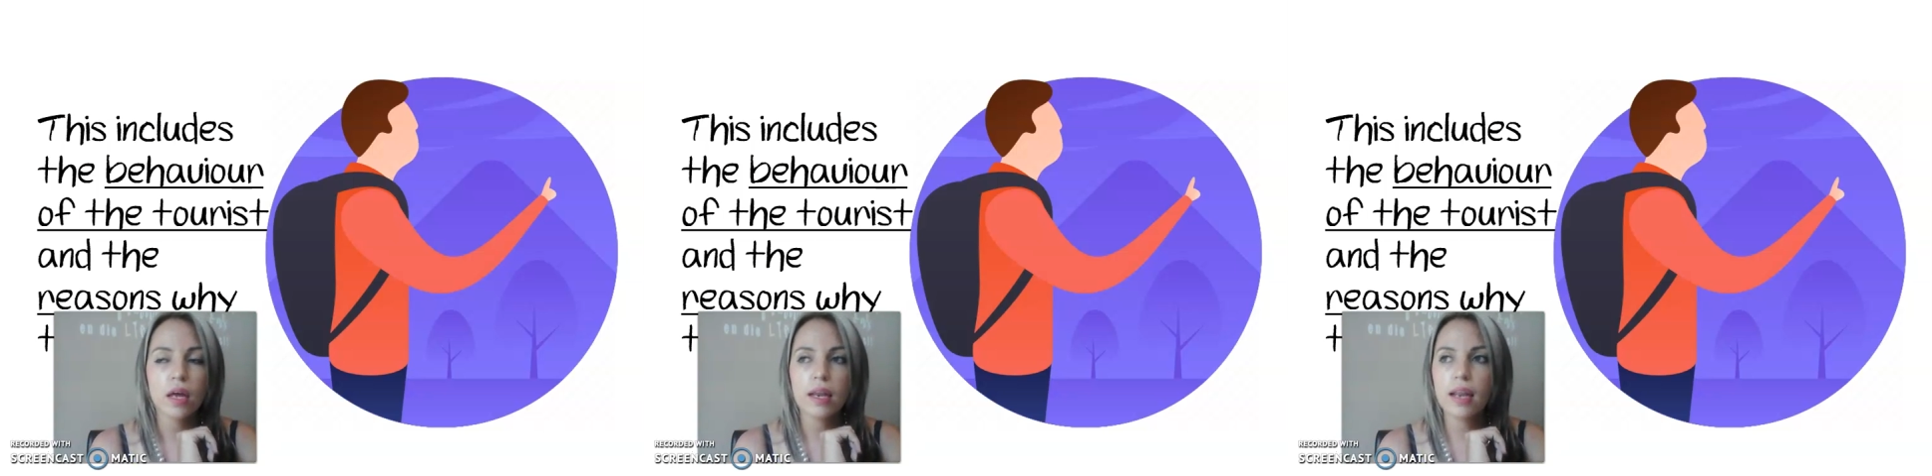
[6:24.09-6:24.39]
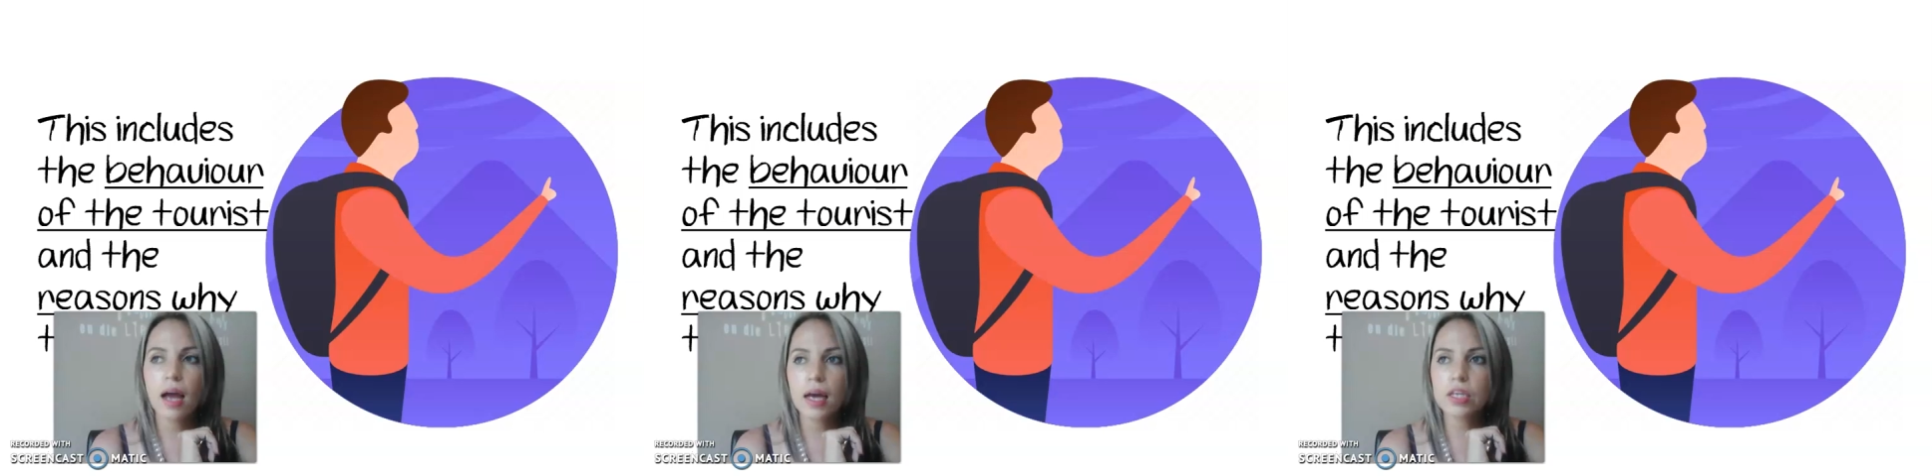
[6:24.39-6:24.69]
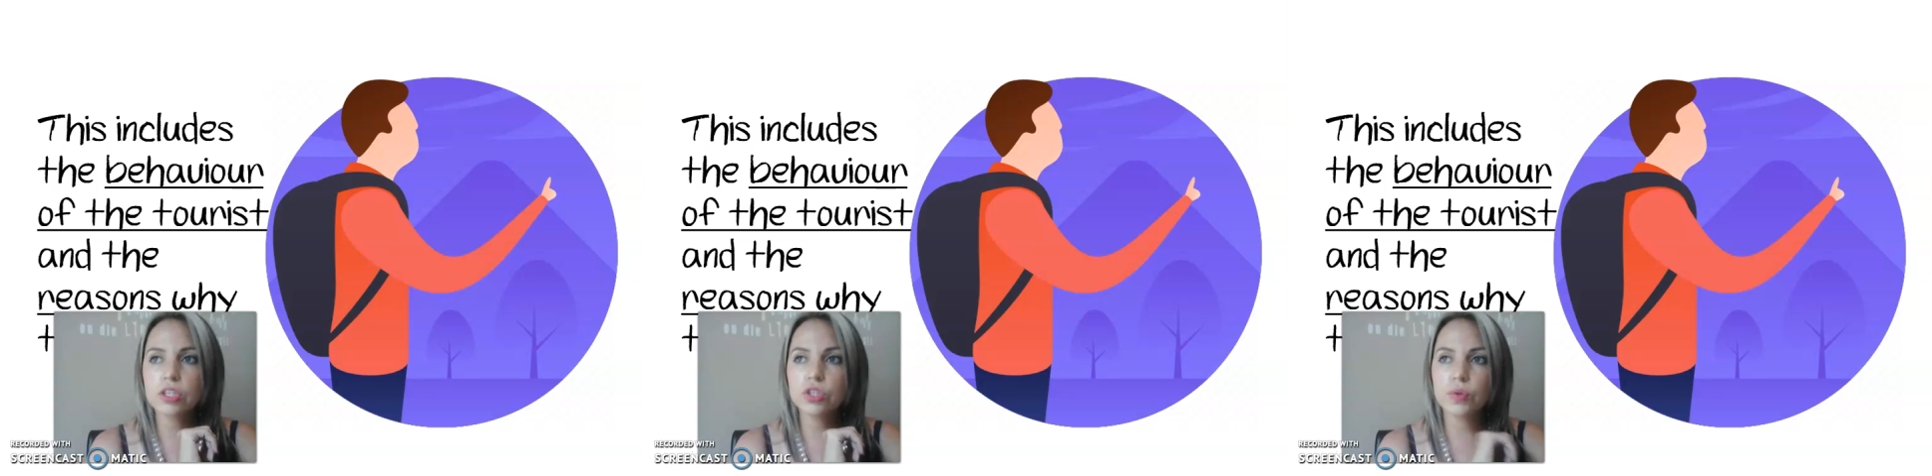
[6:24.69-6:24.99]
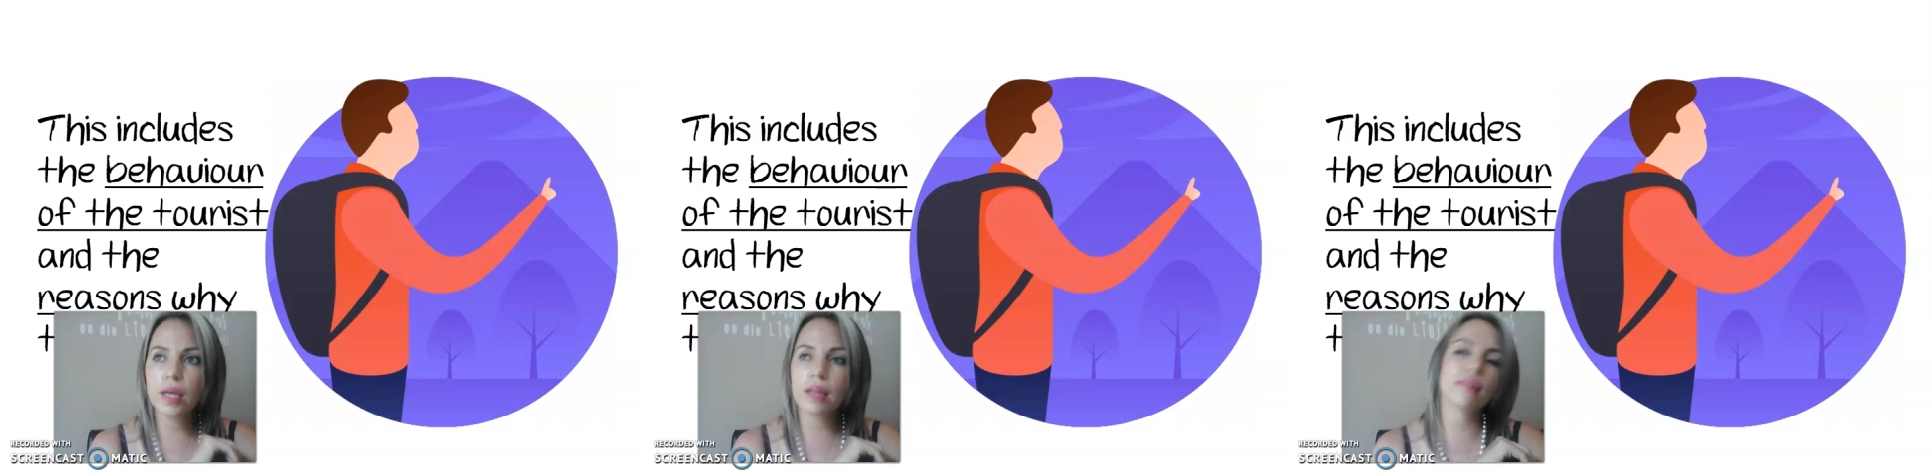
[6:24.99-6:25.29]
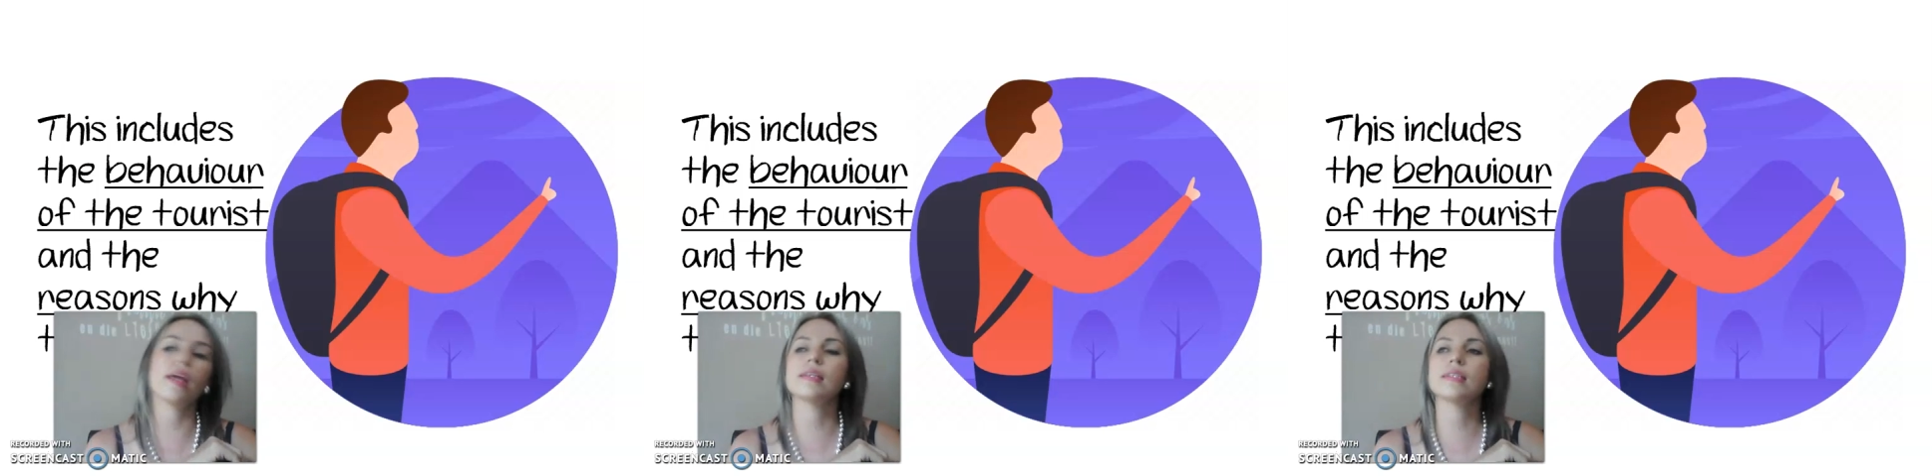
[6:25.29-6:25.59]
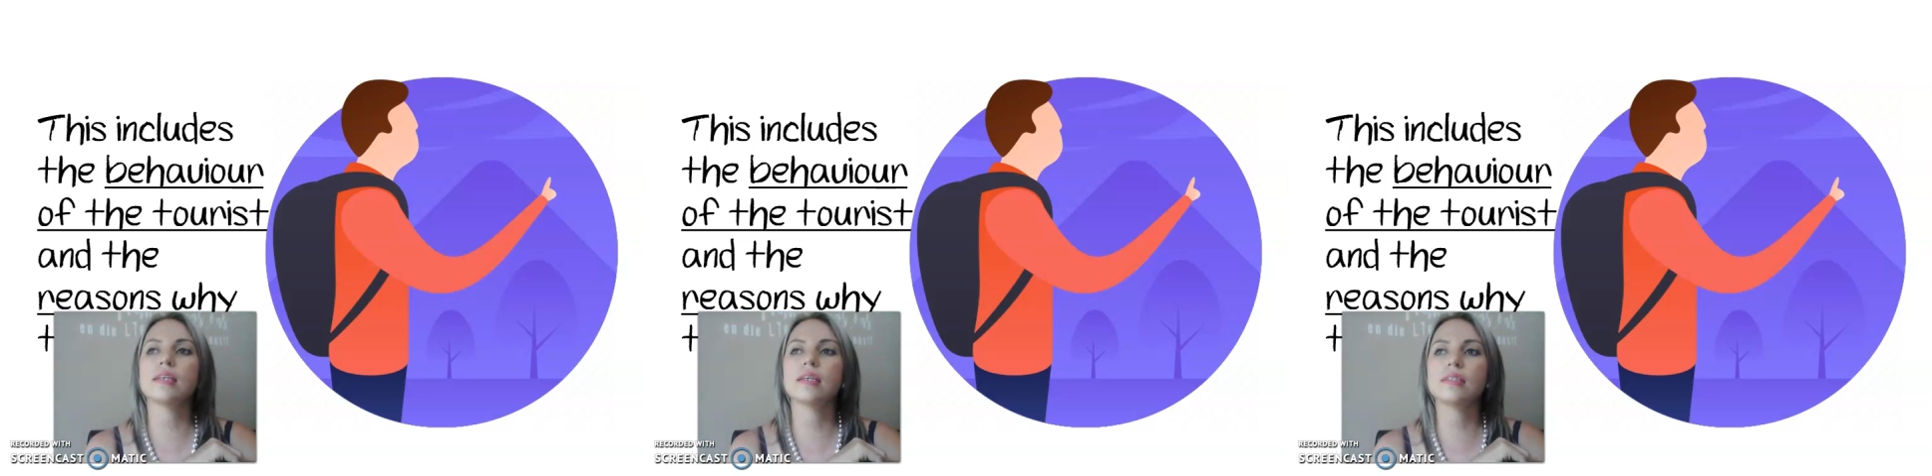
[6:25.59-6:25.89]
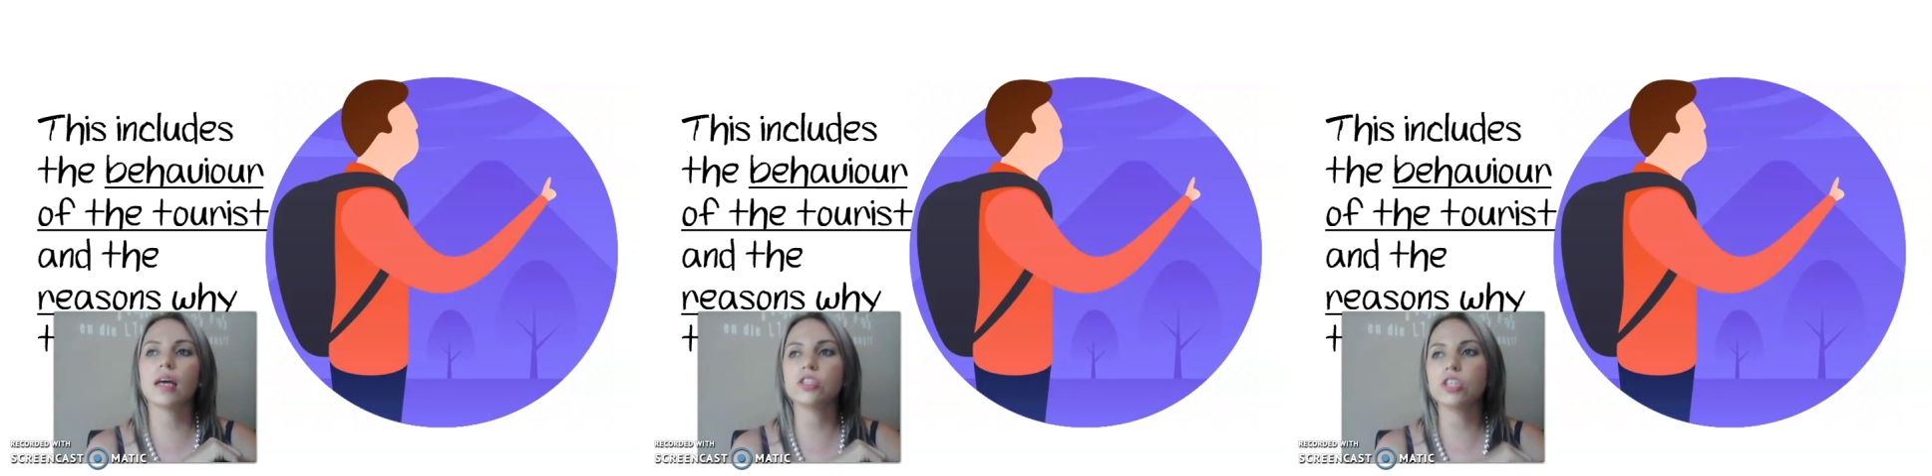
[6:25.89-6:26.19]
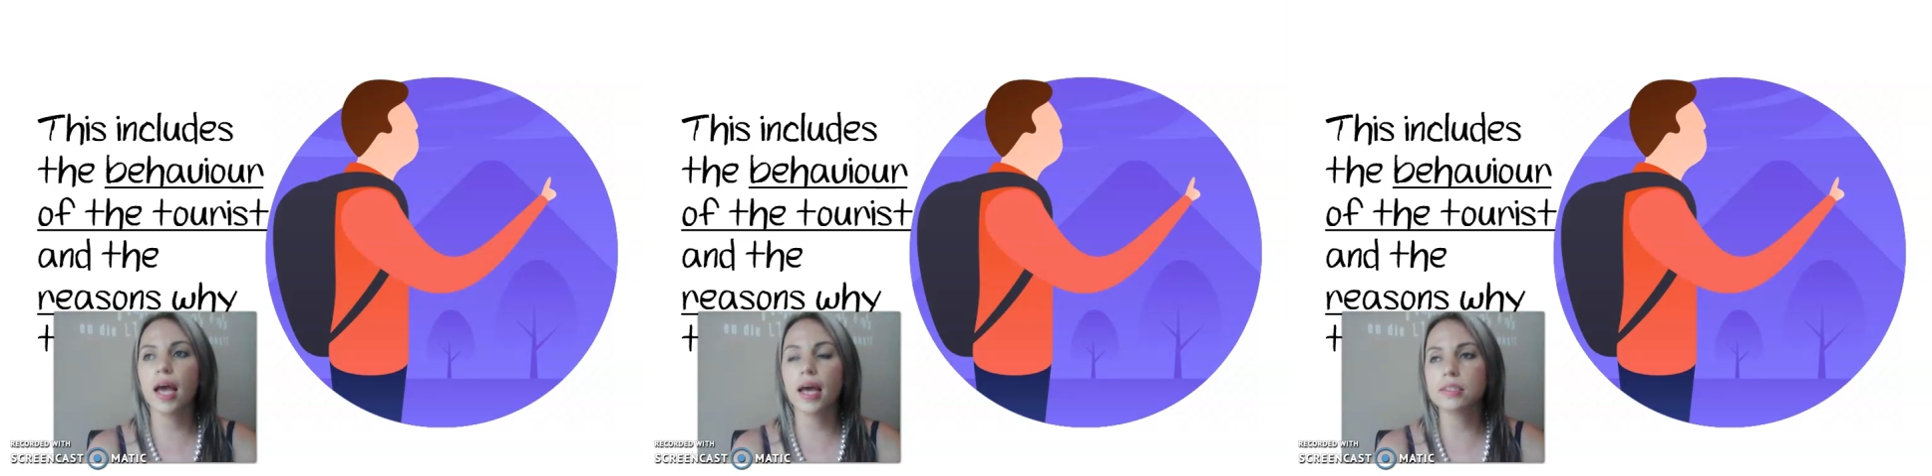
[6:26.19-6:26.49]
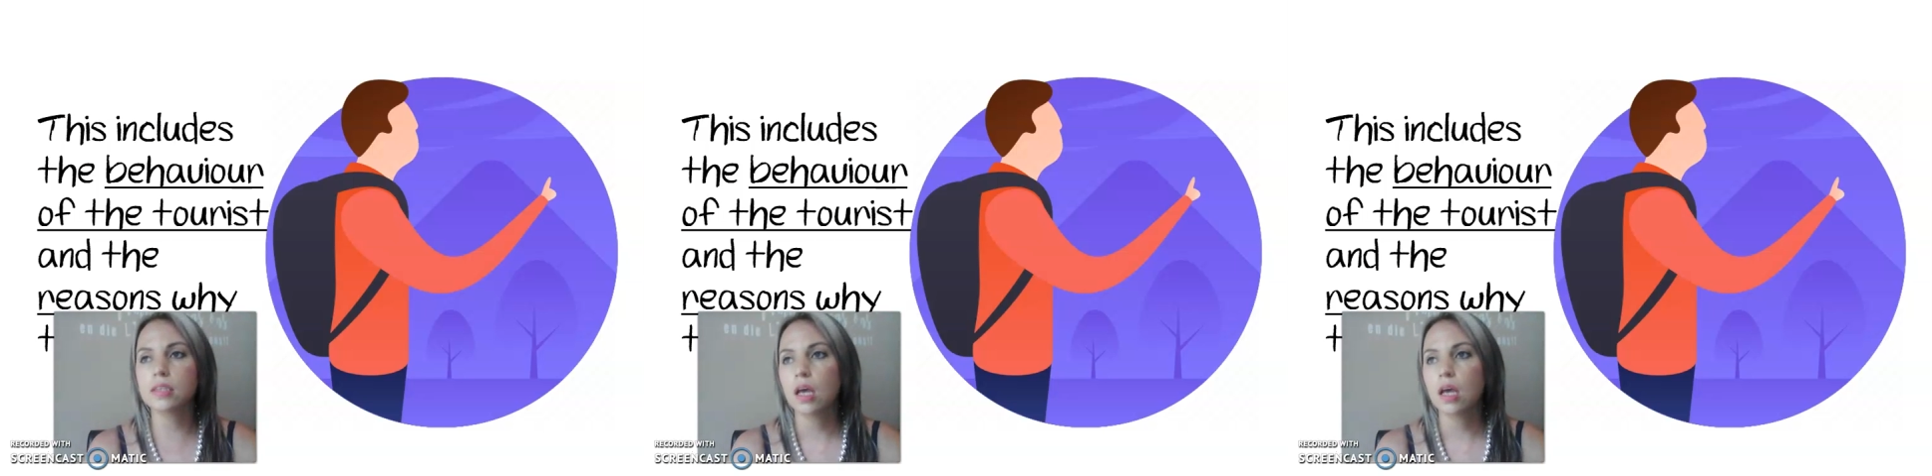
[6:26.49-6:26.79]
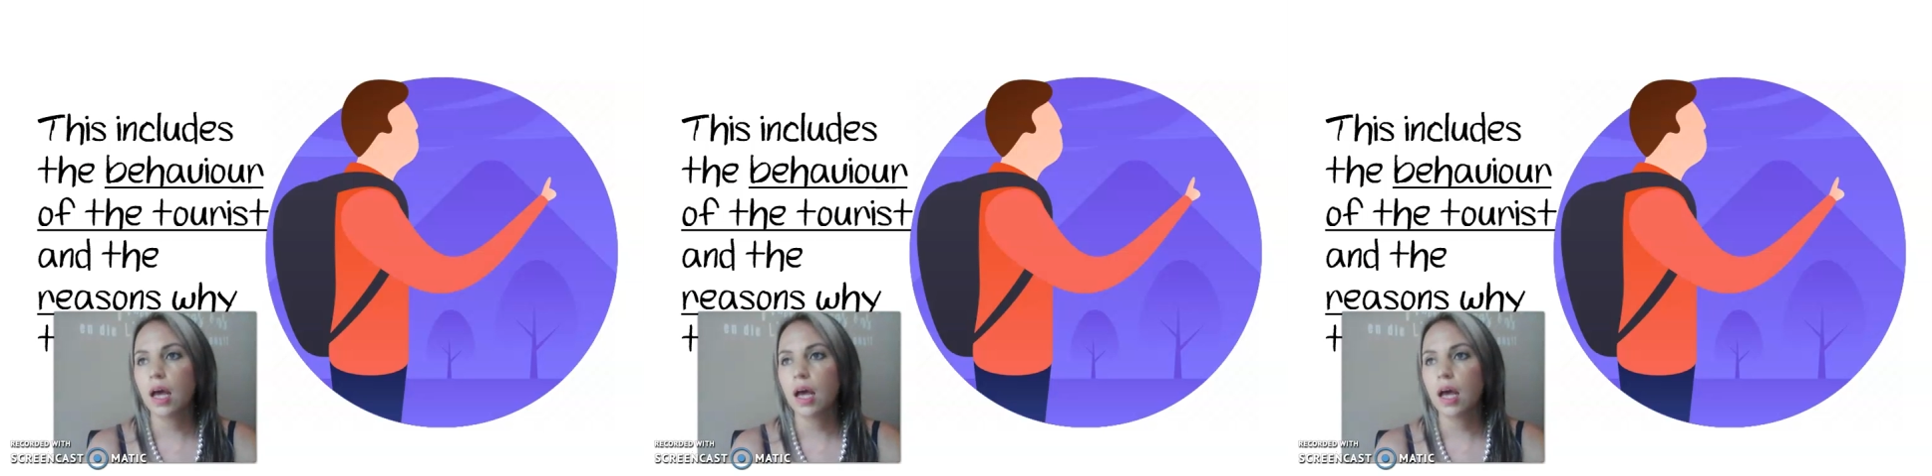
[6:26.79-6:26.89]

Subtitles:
like doing things such as